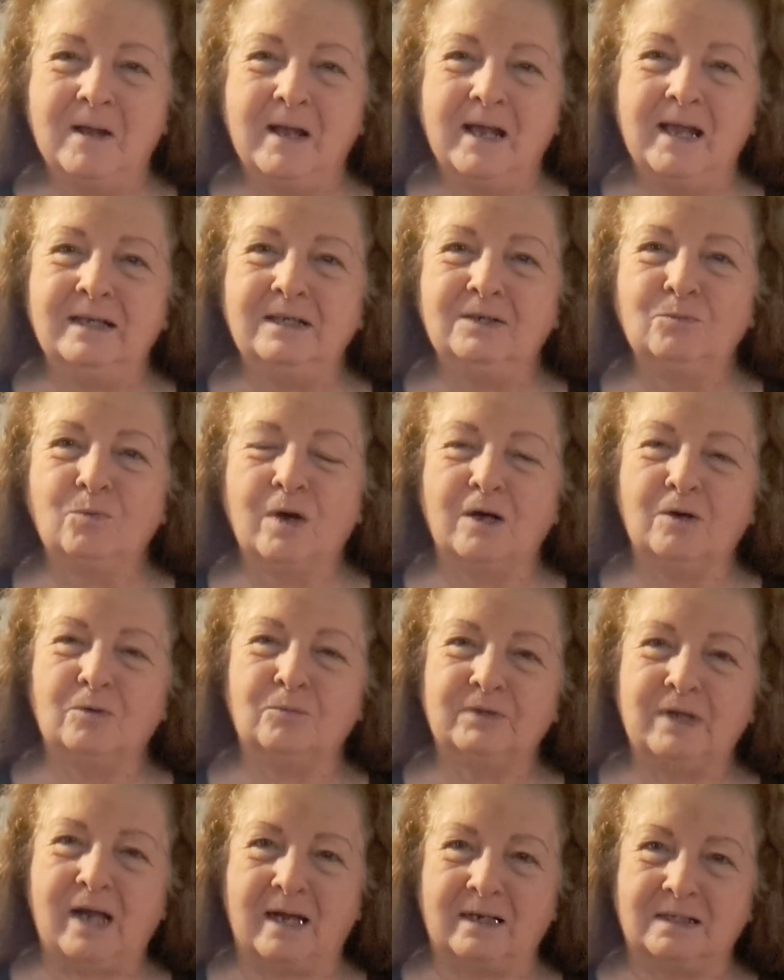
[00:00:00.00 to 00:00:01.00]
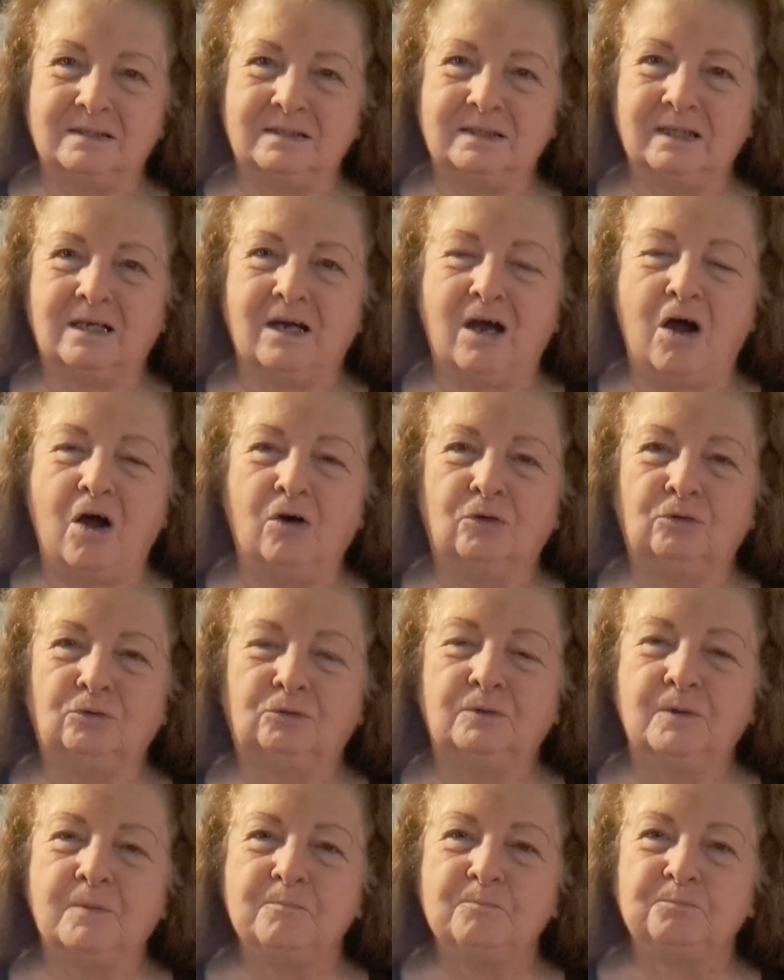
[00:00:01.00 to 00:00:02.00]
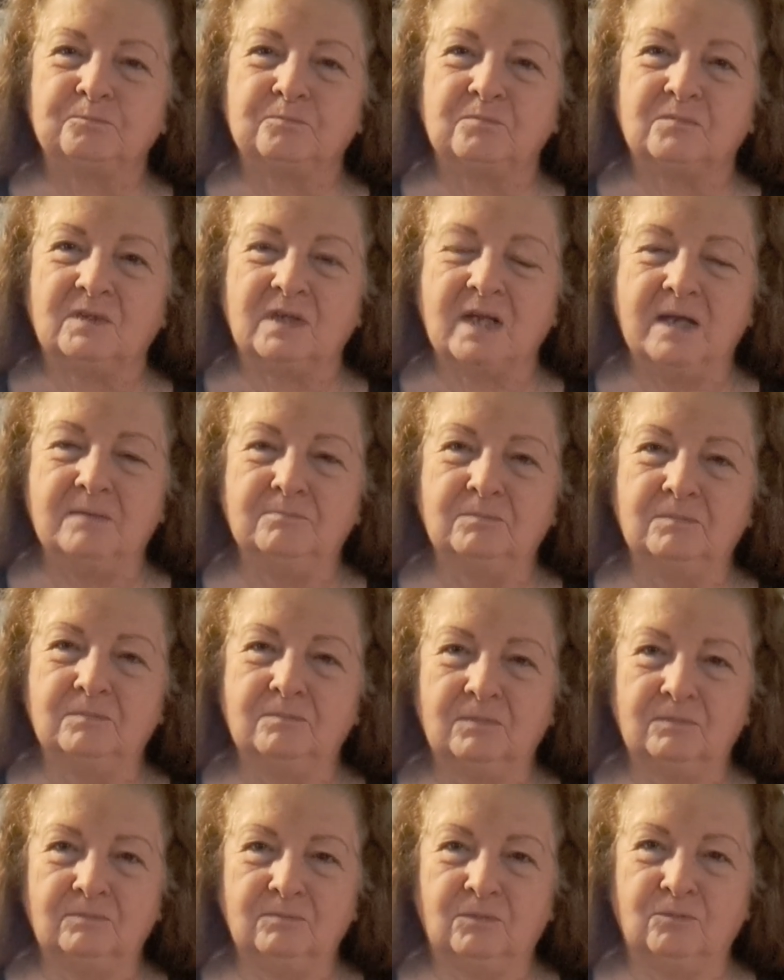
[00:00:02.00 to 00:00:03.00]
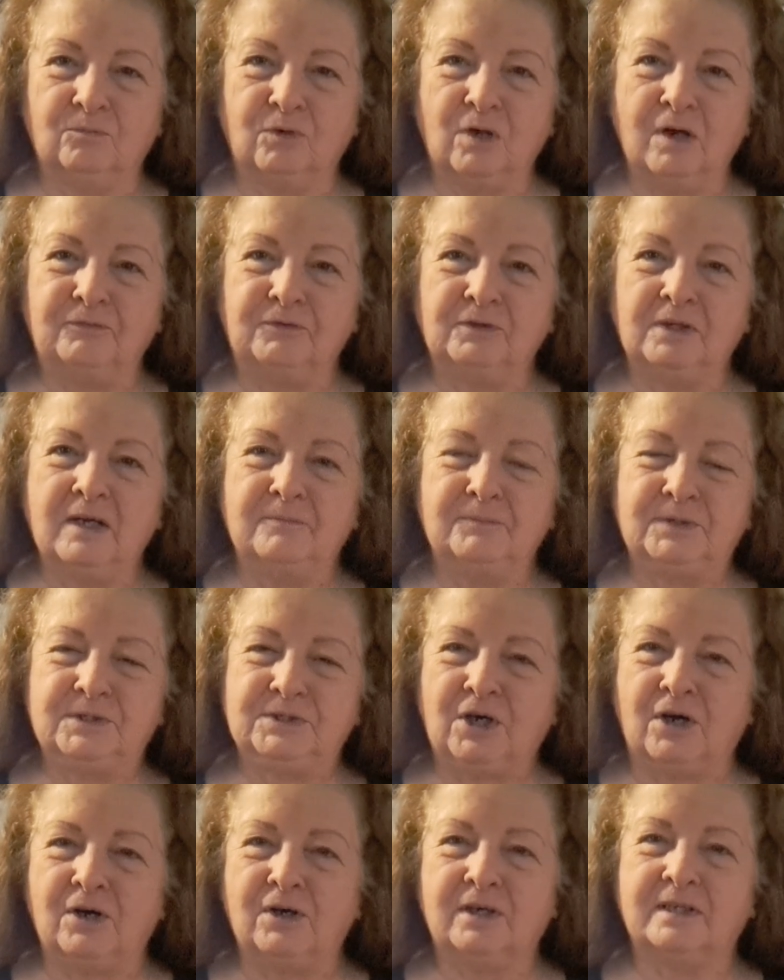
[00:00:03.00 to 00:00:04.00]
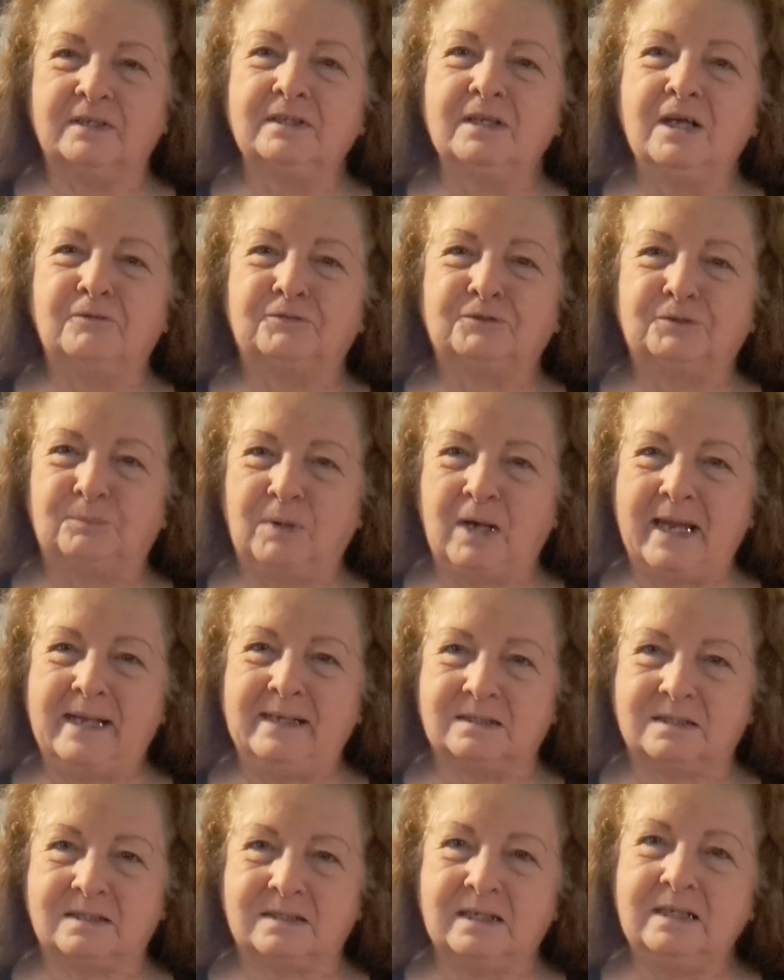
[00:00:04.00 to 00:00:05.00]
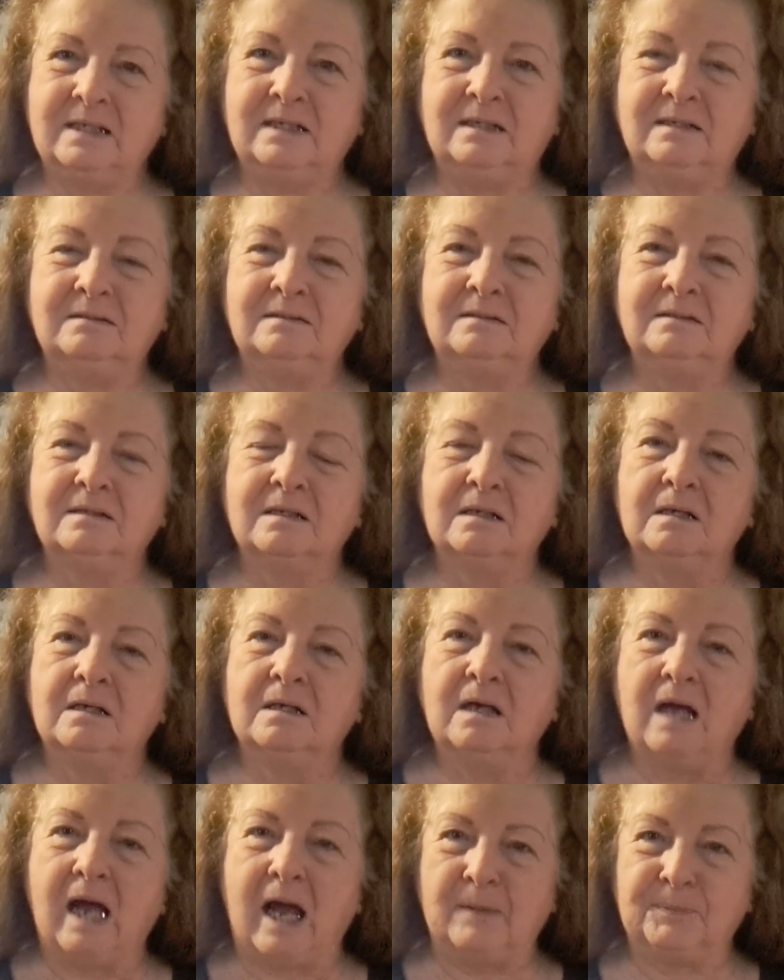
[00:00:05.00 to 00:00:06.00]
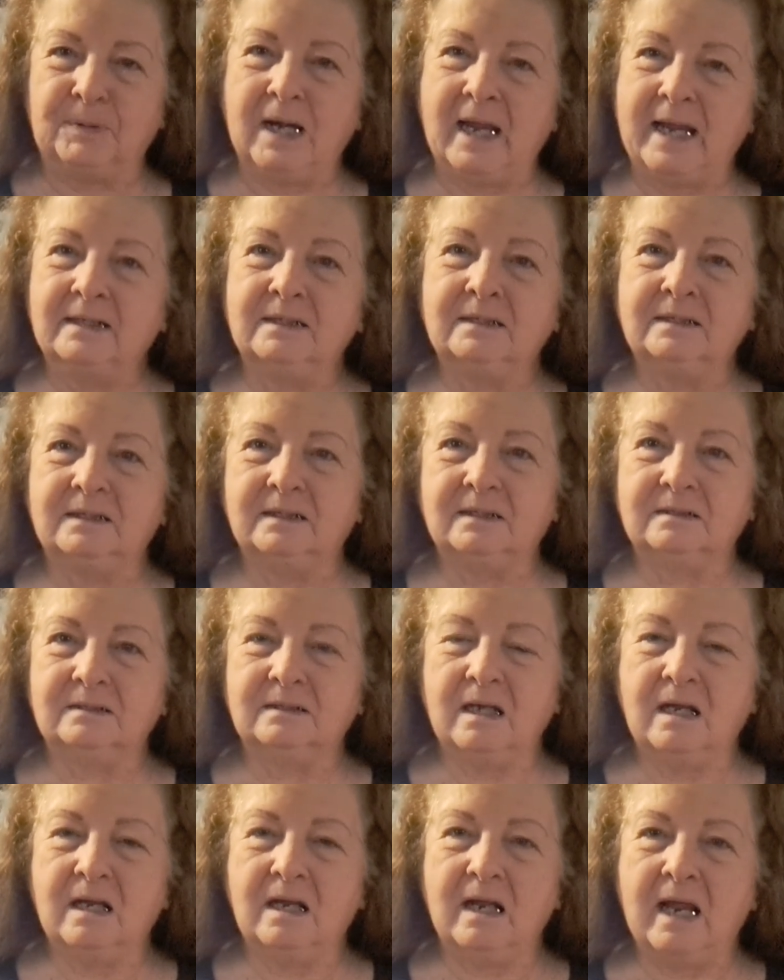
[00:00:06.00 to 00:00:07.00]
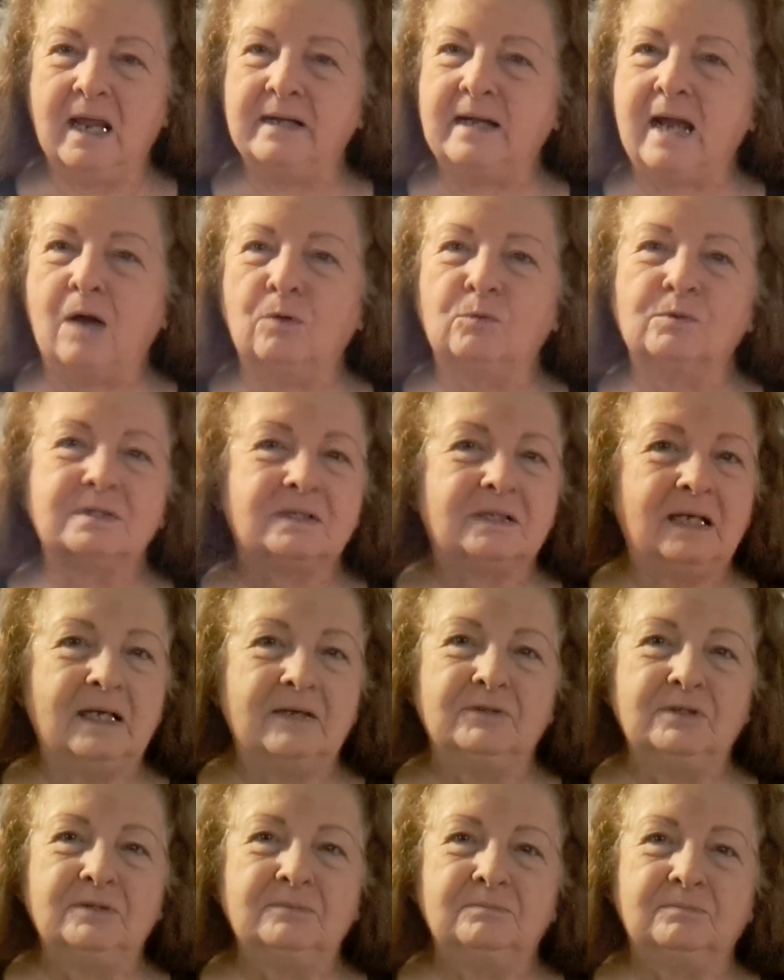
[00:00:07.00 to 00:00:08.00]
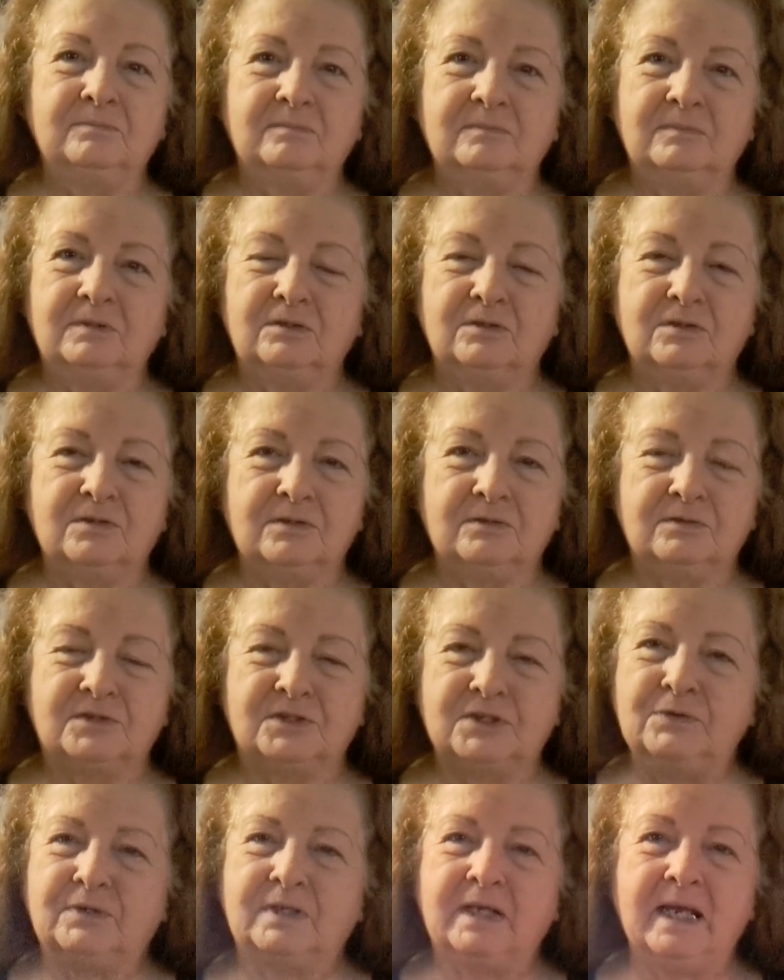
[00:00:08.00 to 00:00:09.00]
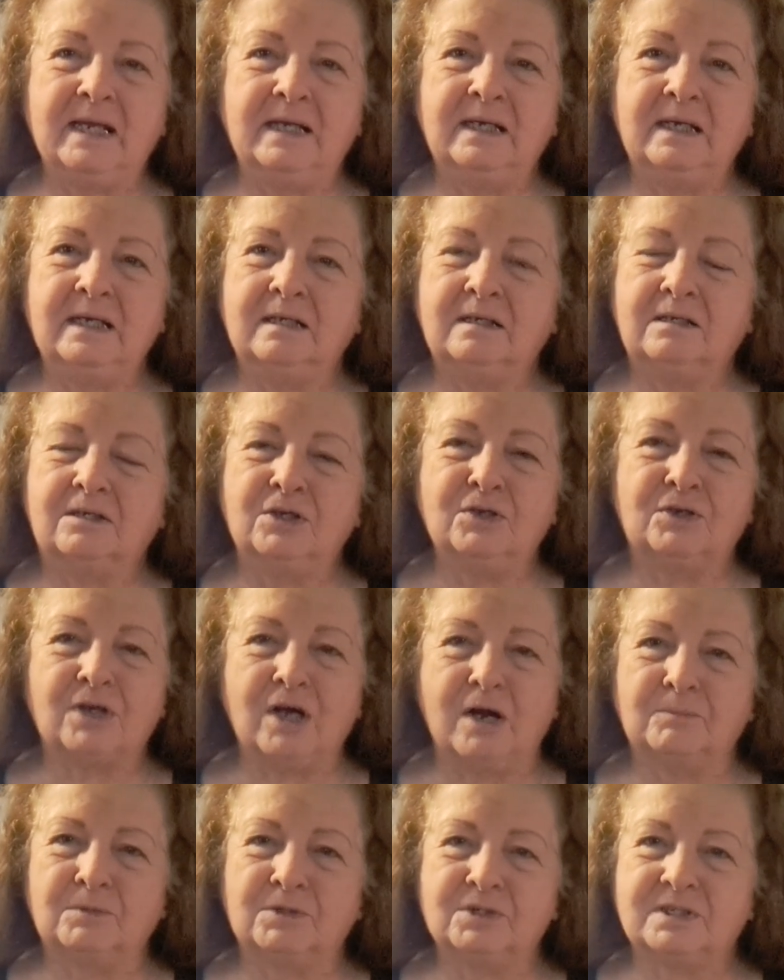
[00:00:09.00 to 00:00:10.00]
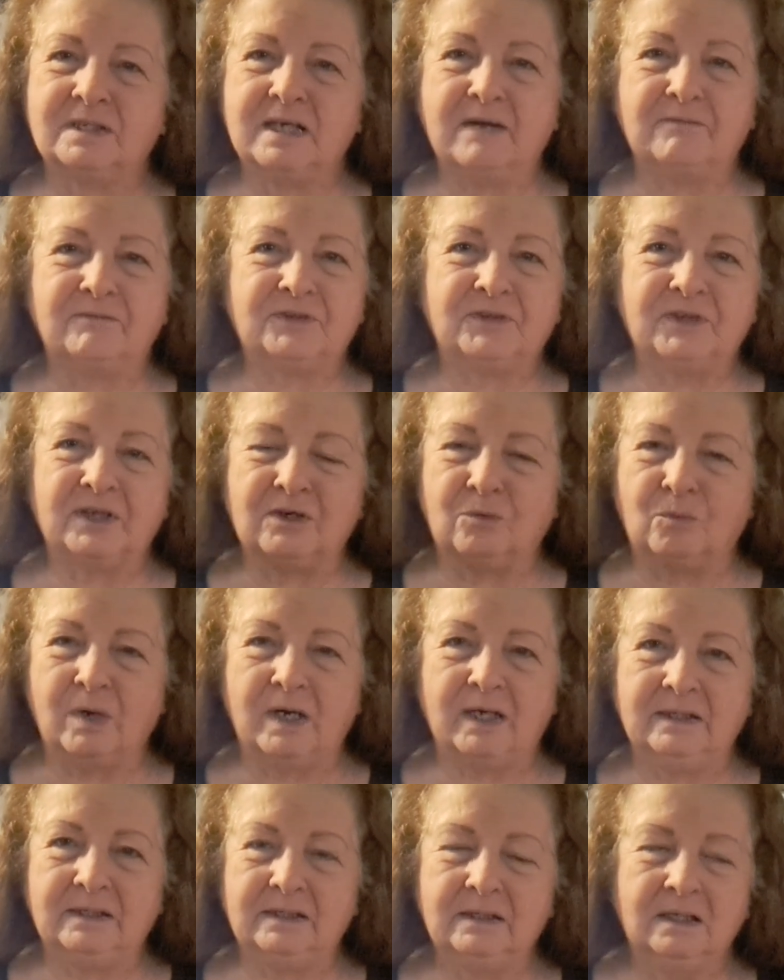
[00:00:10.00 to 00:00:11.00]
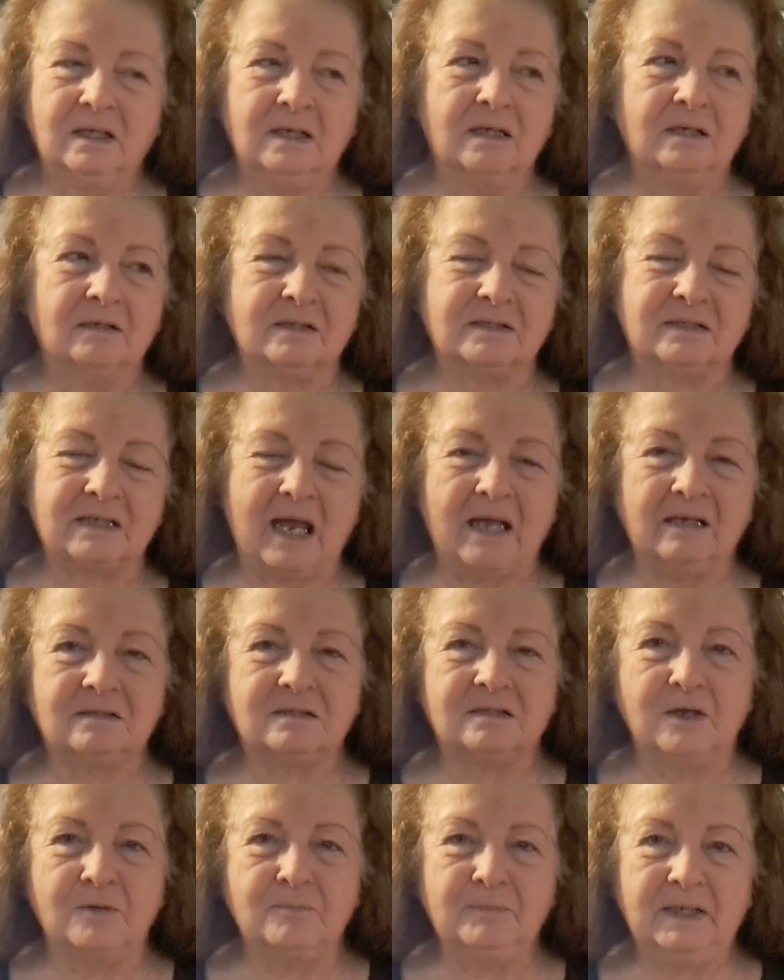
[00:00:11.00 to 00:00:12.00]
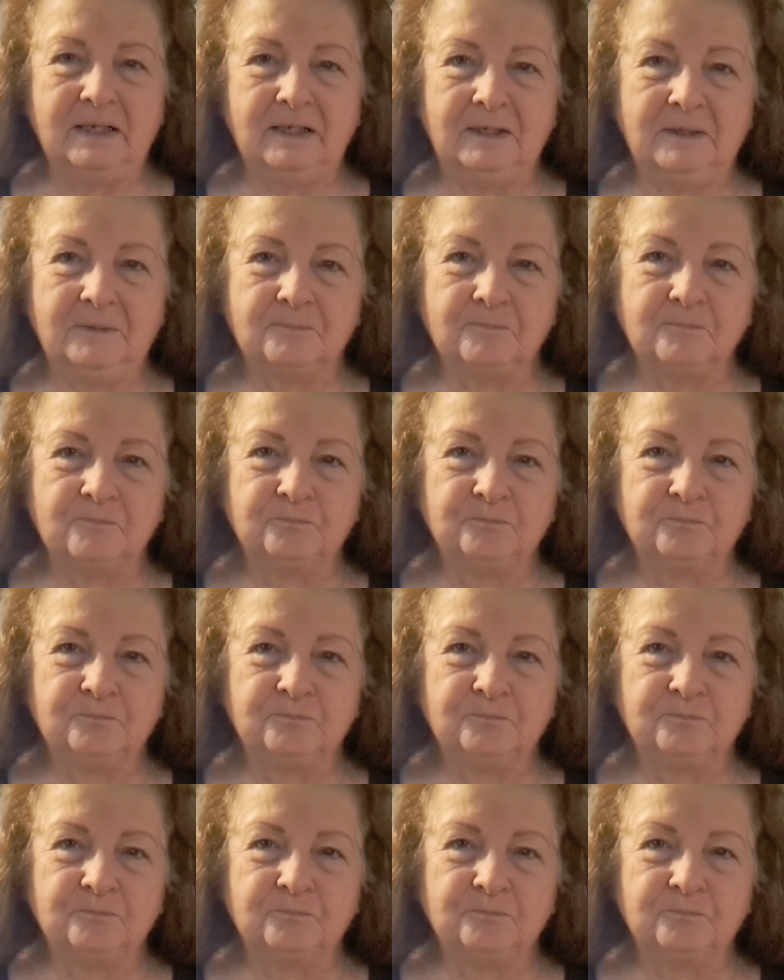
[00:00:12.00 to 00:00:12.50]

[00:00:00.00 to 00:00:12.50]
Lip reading: Anywhere I could dig a hole and ruffle up the dirt enough to plant seed, I planted it. And I was giving zucchini, cucumbers, and everything away because I had so many.